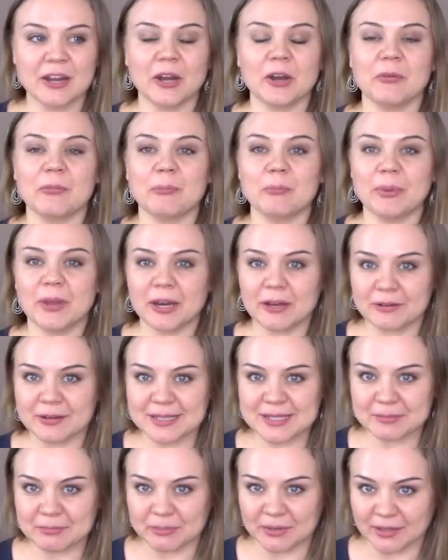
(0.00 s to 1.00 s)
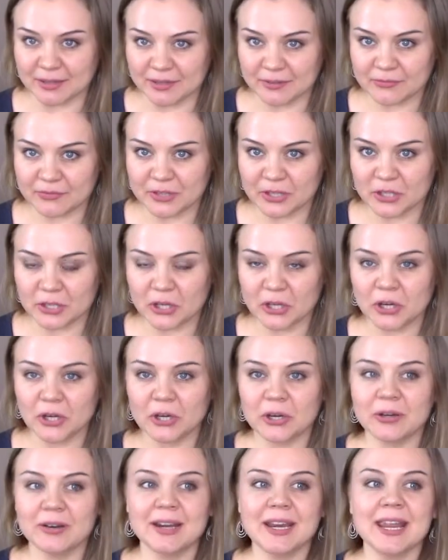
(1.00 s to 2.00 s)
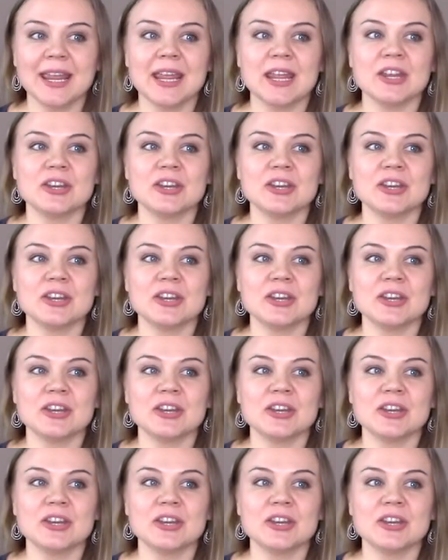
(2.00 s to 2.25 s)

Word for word: Her parents believed in her.